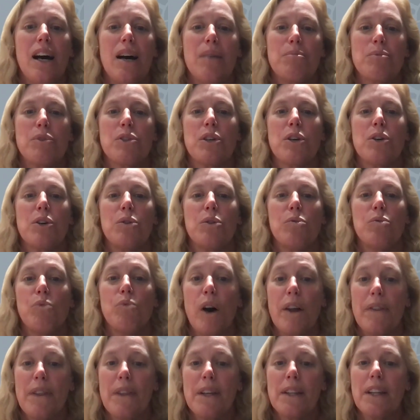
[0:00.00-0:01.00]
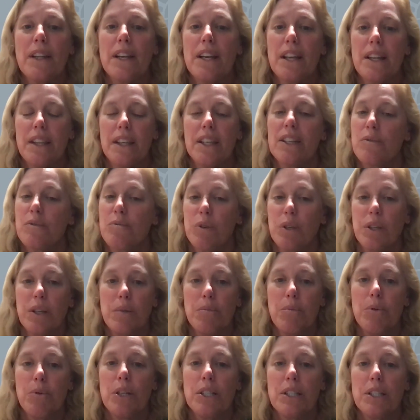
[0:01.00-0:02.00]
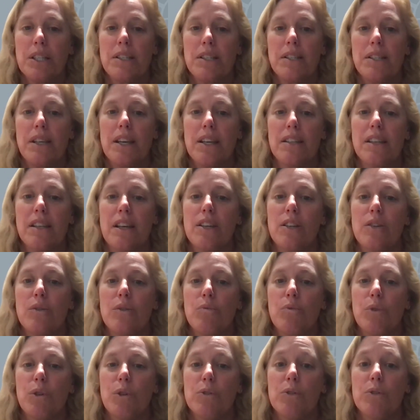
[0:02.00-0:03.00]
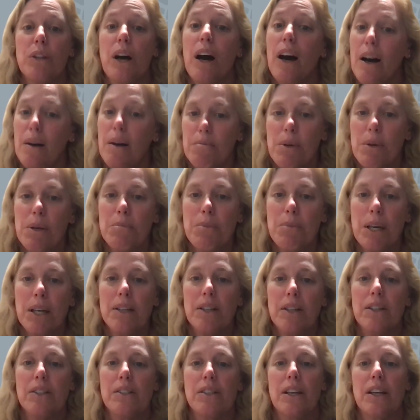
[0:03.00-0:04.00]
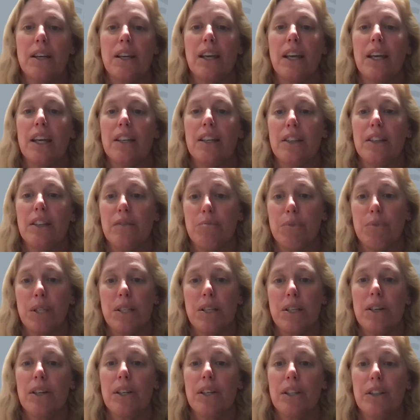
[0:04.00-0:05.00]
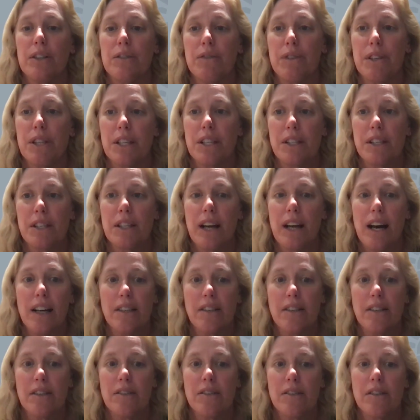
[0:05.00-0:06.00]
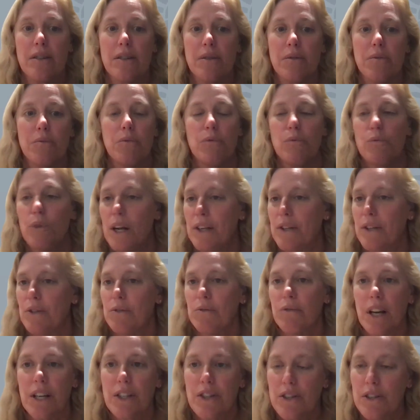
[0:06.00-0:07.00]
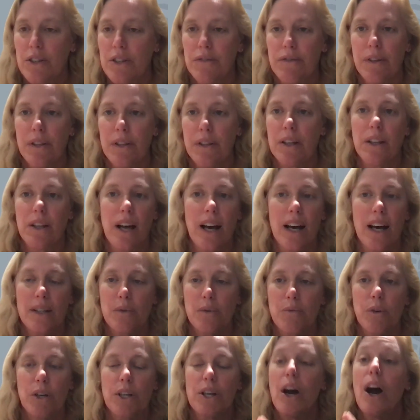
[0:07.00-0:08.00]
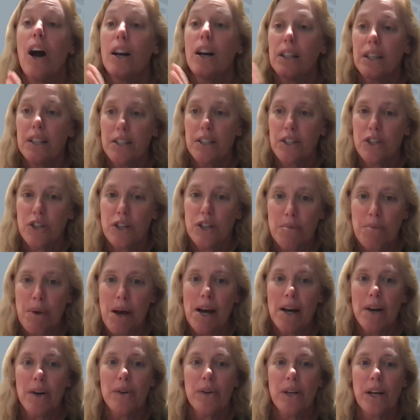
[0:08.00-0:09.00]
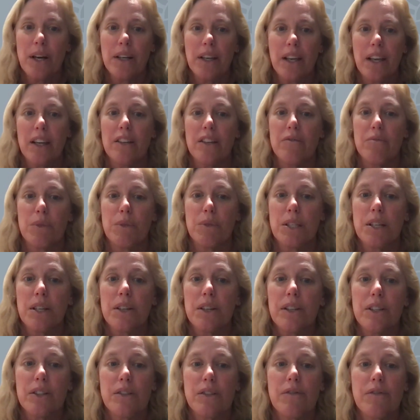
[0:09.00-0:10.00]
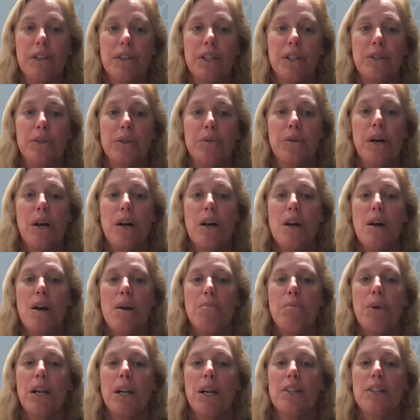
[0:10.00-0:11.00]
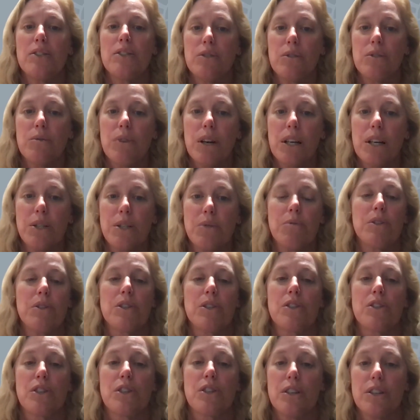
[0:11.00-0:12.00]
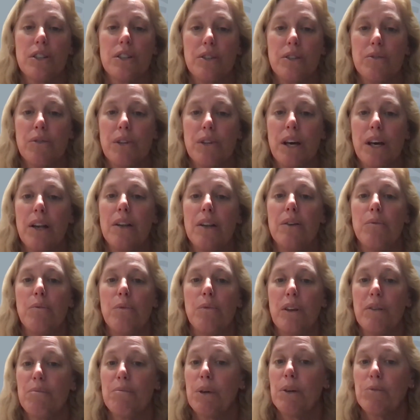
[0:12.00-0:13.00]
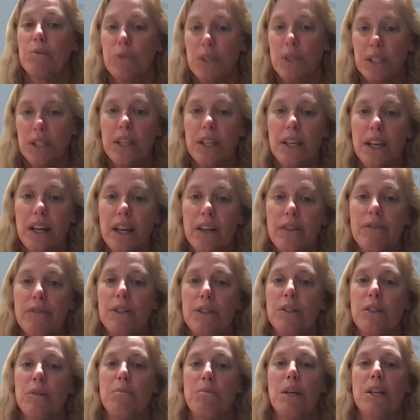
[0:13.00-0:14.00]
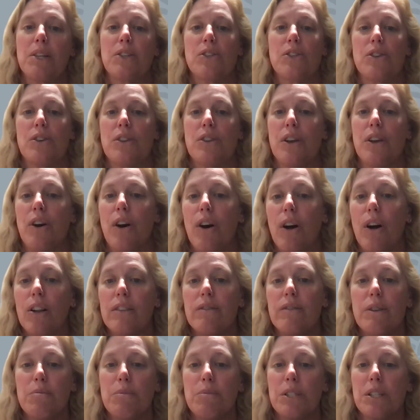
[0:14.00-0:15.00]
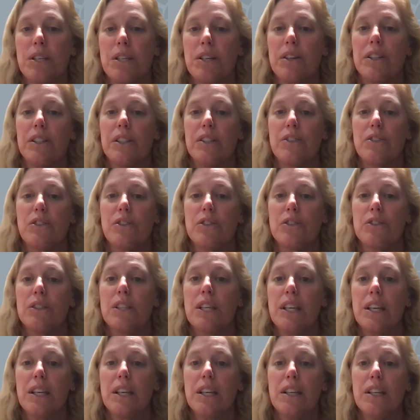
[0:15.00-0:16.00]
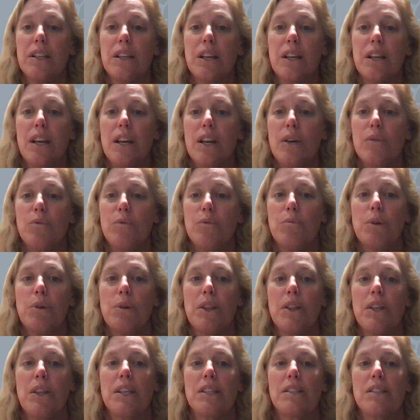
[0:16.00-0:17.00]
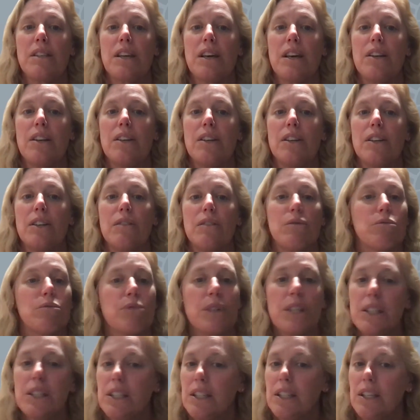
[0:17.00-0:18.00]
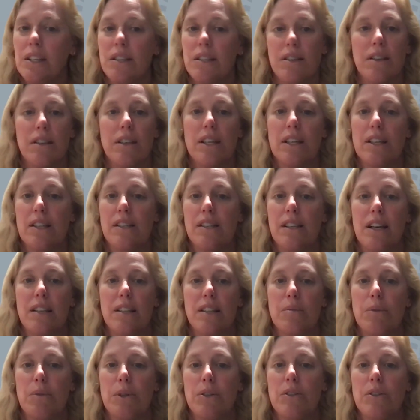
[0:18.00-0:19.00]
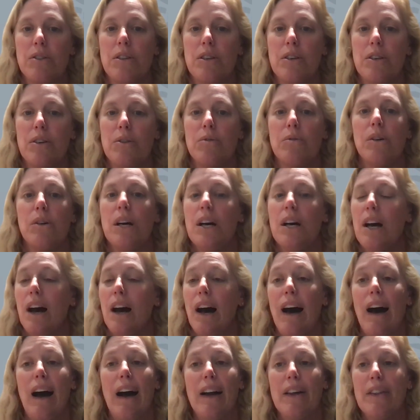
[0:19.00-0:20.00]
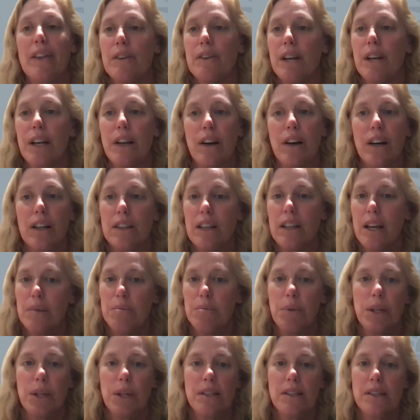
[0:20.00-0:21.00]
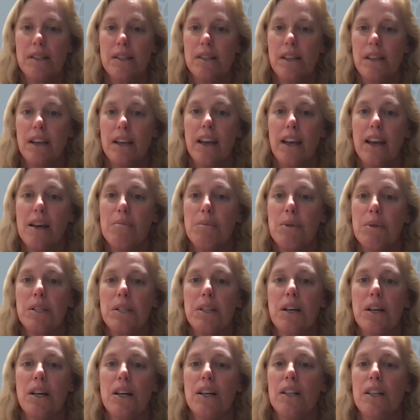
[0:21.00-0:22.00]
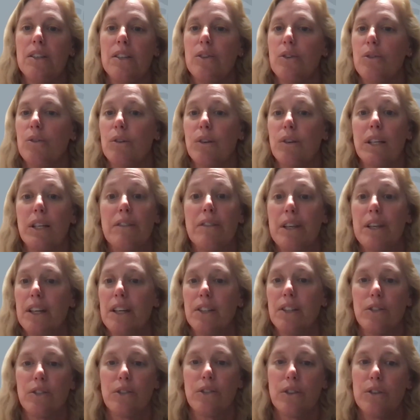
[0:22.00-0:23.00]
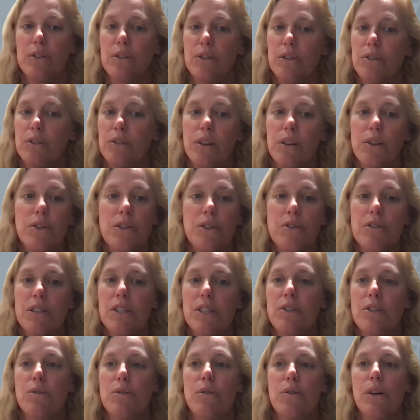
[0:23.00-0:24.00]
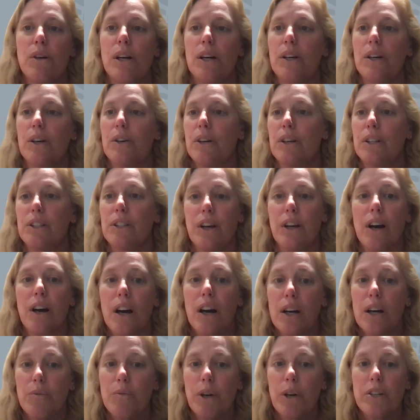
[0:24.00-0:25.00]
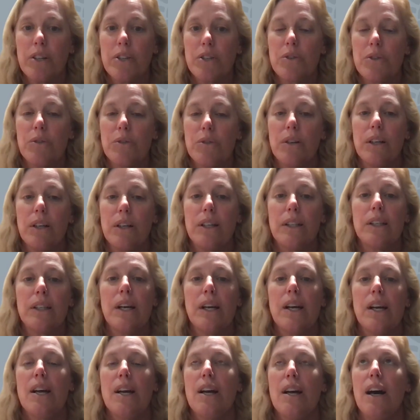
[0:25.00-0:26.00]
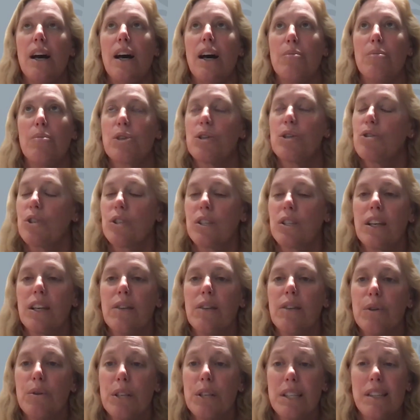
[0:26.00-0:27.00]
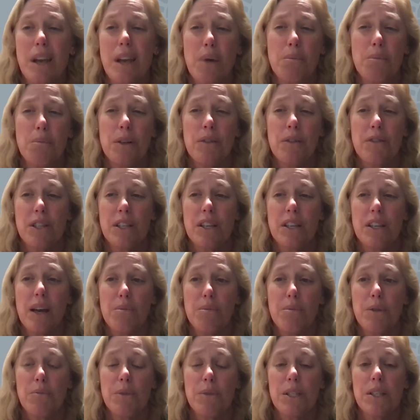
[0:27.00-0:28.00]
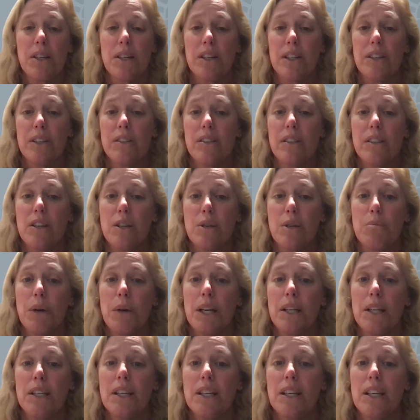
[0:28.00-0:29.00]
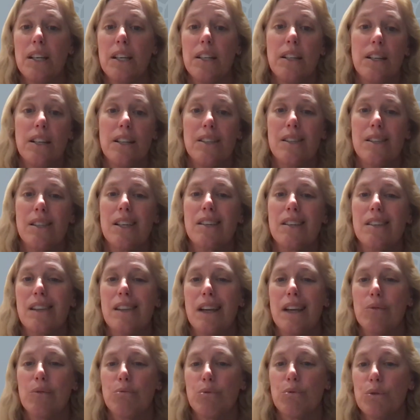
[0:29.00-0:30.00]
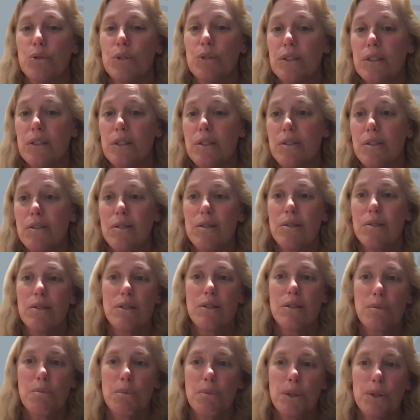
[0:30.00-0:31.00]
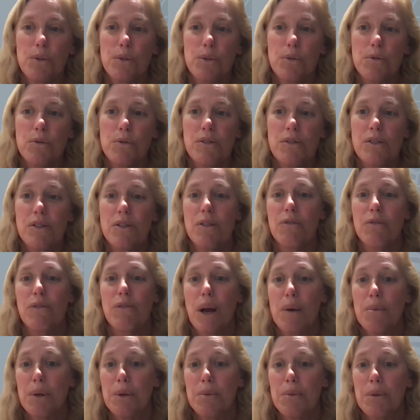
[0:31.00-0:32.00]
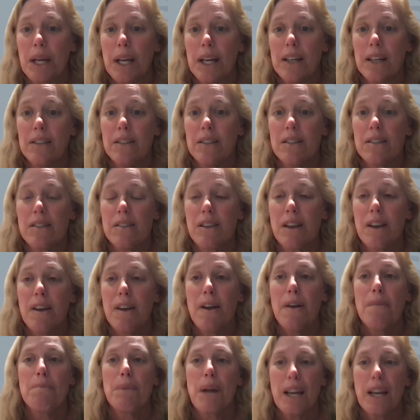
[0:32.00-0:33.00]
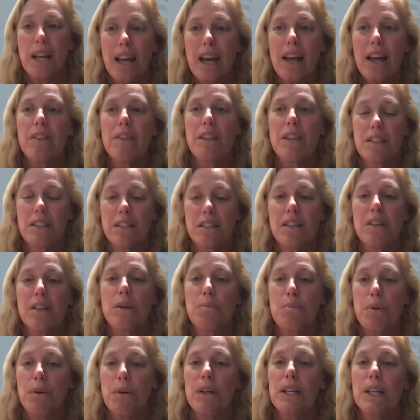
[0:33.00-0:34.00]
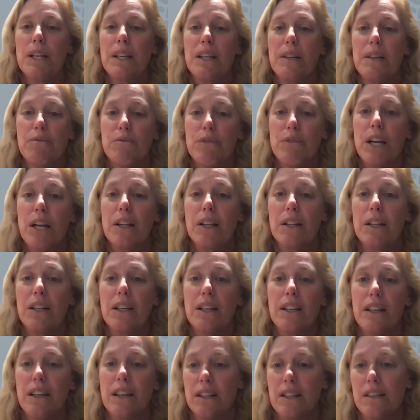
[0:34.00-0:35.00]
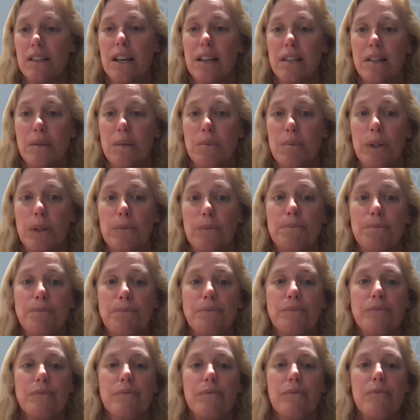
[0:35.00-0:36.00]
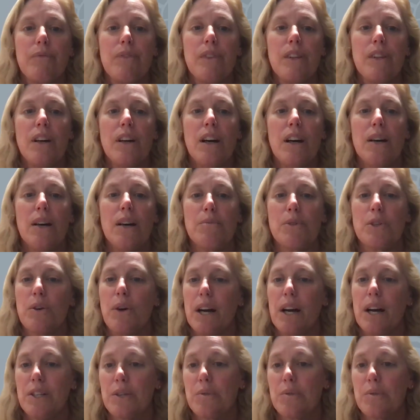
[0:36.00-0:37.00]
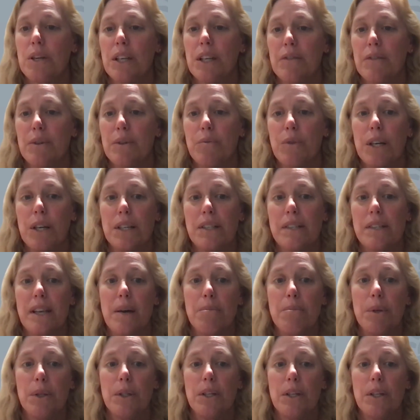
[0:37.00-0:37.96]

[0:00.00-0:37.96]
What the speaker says: So one thing that I think is really important to say is that you will not be mailed a kit of material for these classes. So when you register for the class, we're not going to ship out a kit of materials for you. But I do want to assure you that we've been really careful to make sure that all of the materials you'll need will be things that are really easily accessible. So either at online places like Amazon, or even at your local grocery store or your hardware store. So just to give you an example of the types of materials that you might need, it's things like rulers, spoons, rubber bands, again, things that are pretty readily accessible. So I just want to give you one example.